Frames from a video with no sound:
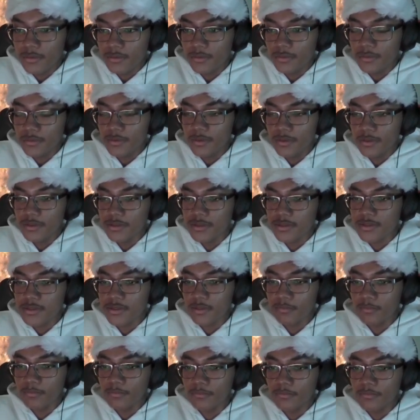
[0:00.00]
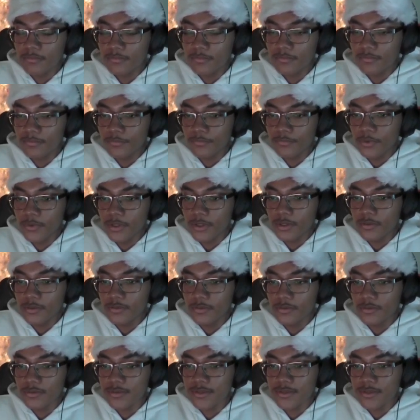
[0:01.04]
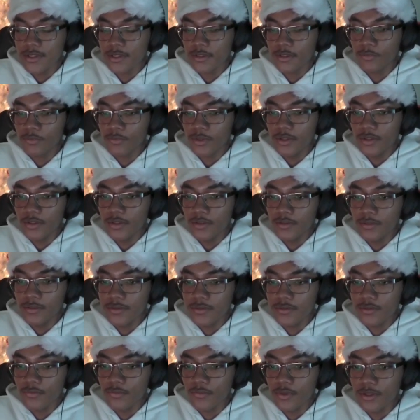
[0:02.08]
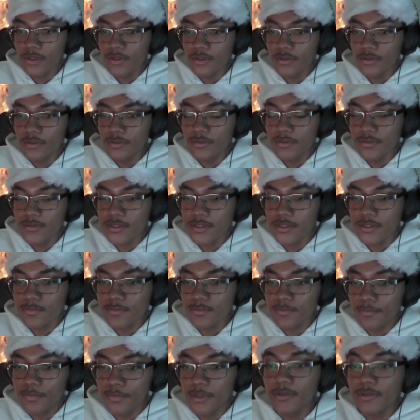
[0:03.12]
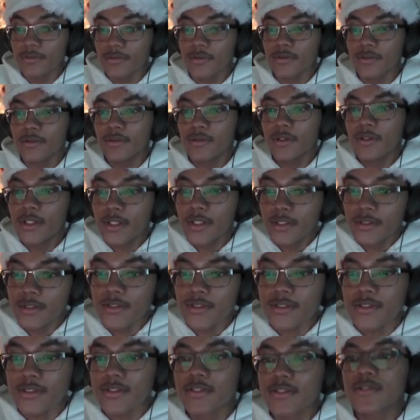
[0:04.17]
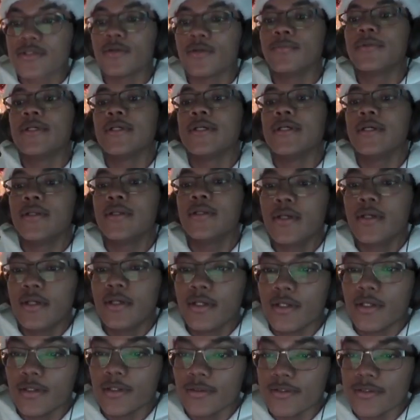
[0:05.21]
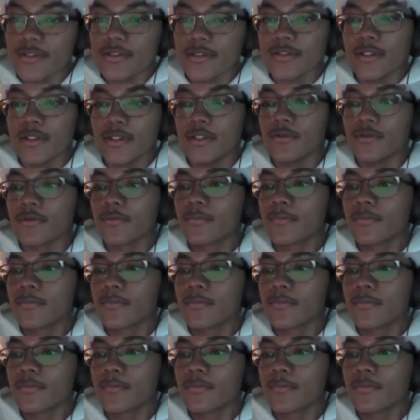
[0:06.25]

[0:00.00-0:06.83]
in some way. This is like writing, this is writing, this is painting it, this is sculpting it, and this is nature.